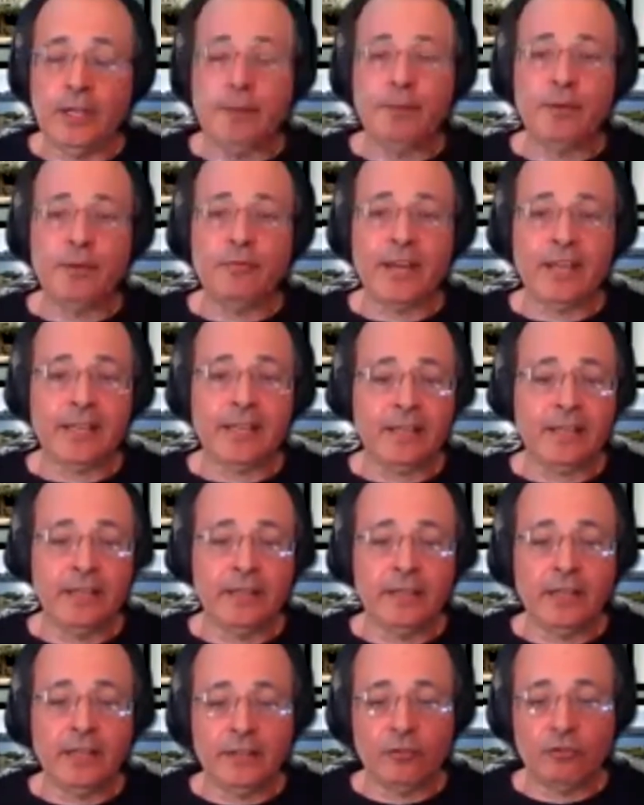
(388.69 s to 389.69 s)
if I
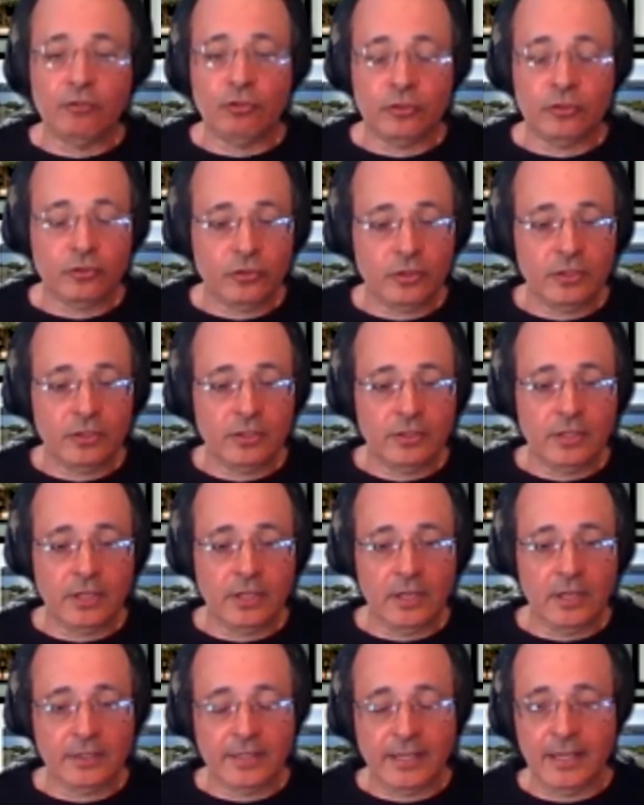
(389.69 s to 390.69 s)
can just
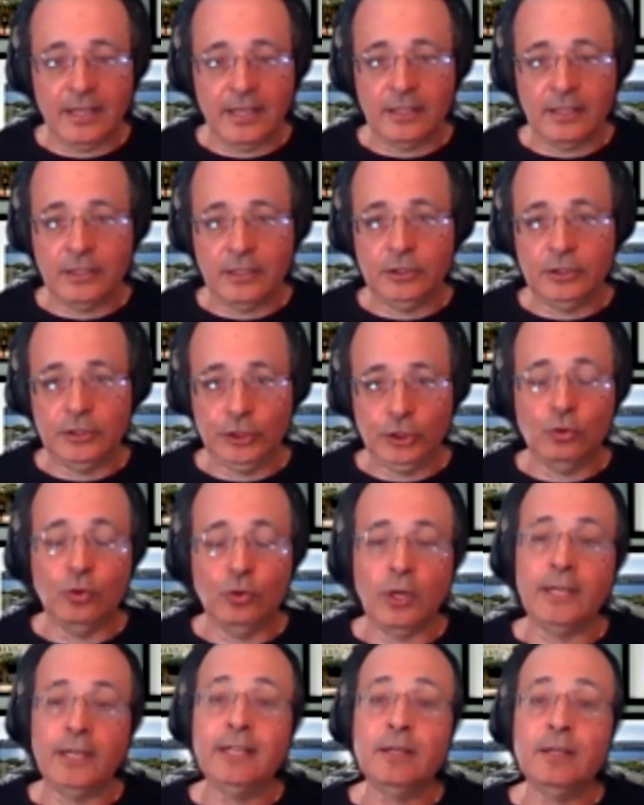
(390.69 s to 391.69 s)
tell
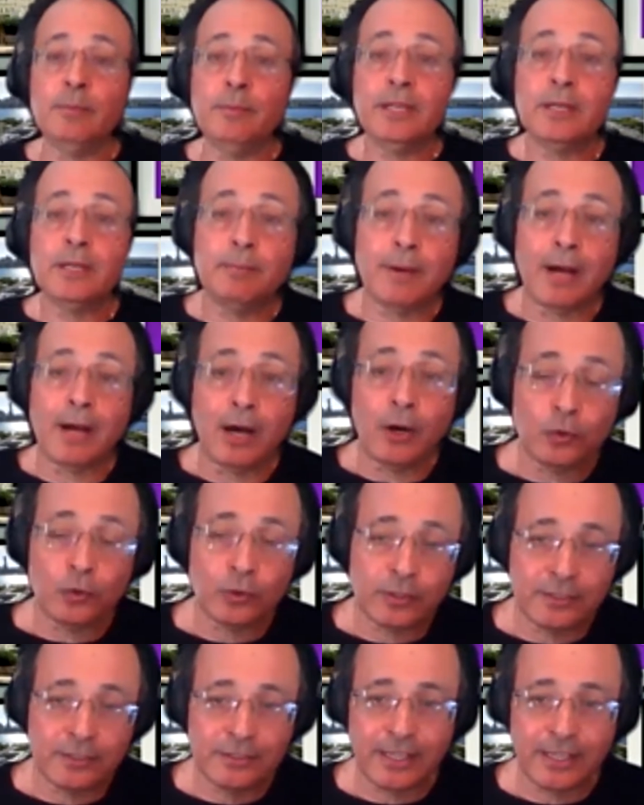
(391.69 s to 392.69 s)
you a little bit about
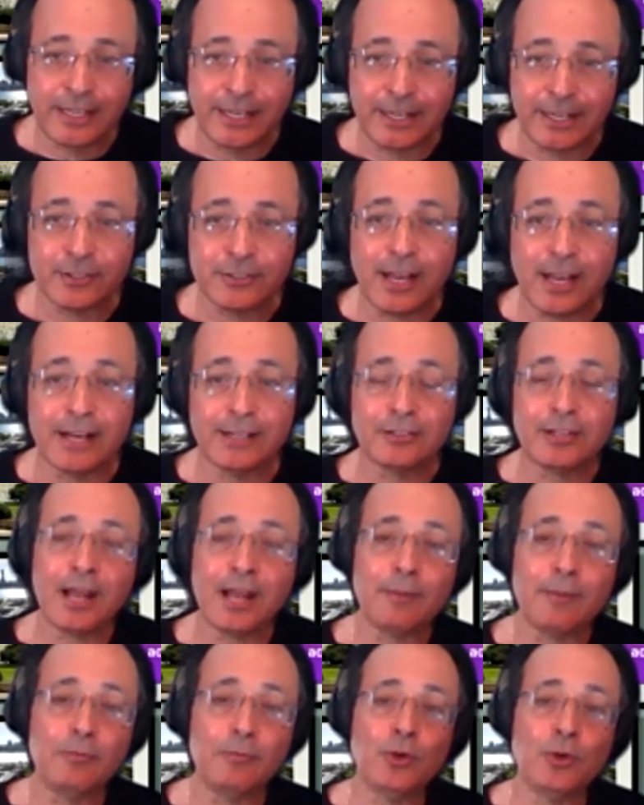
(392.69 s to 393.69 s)
the data science
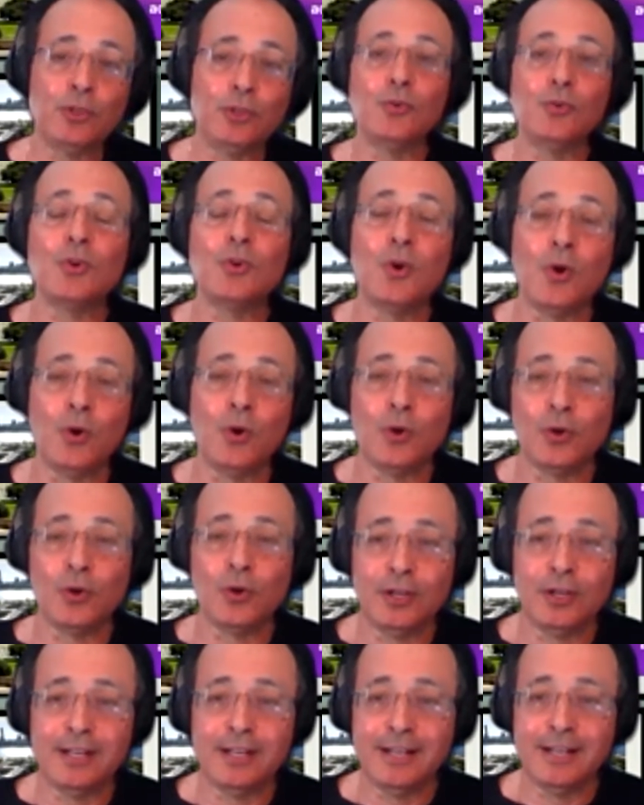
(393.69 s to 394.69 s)
lab, what you
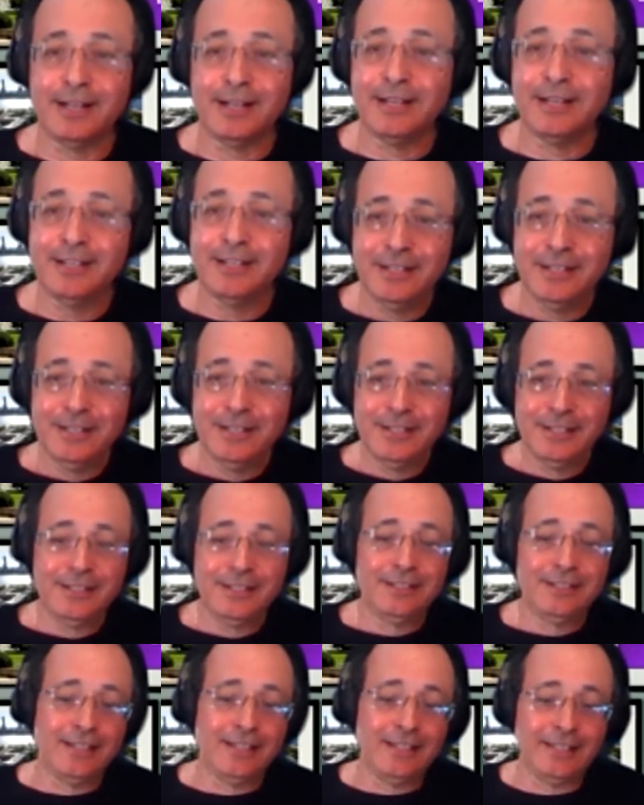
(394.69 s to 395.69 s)
call
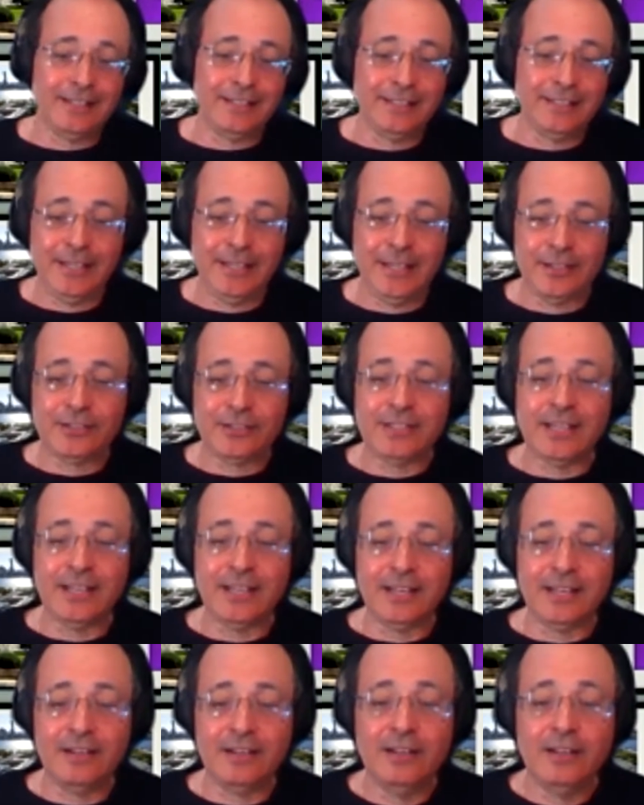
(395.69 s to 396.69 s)

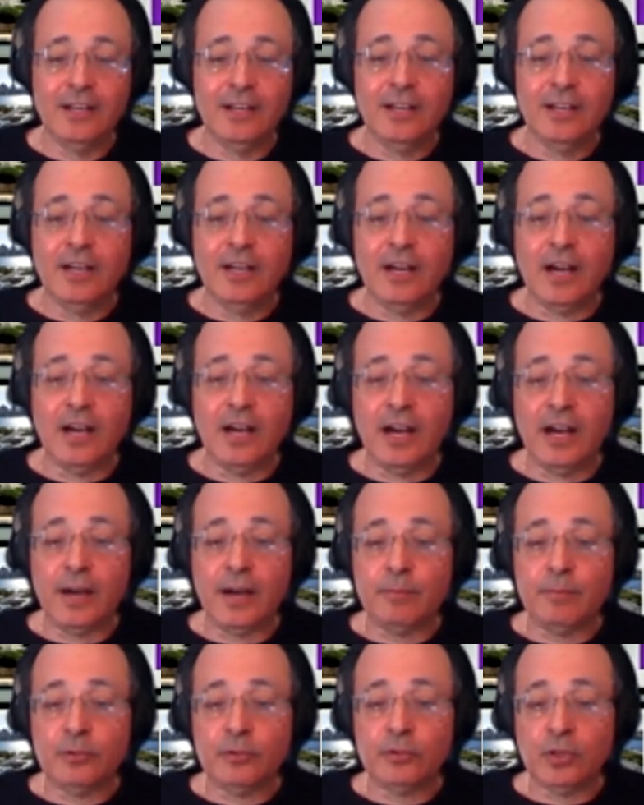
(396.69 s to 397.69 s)
DSL.
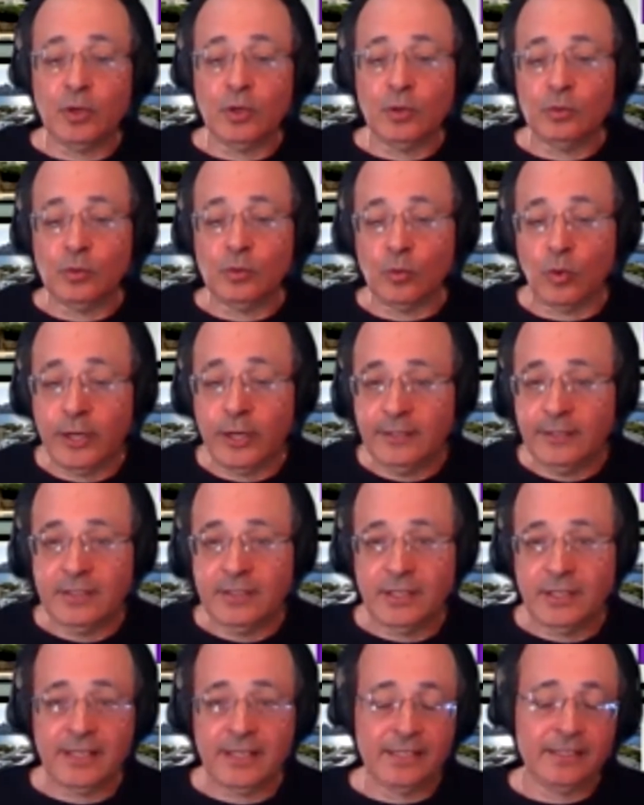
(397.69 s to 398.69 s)
So what is
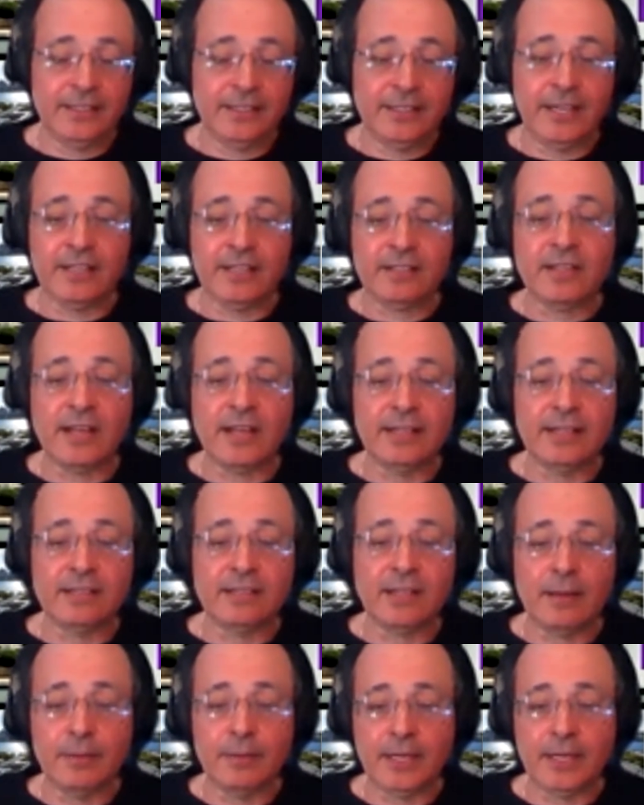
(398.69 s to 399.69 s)
the data
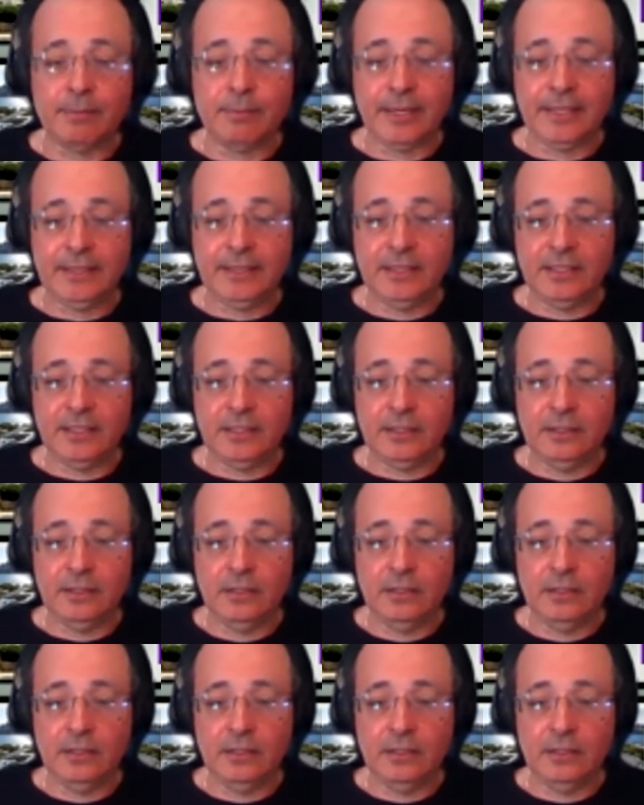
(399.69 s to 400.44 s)
science lab at MIT?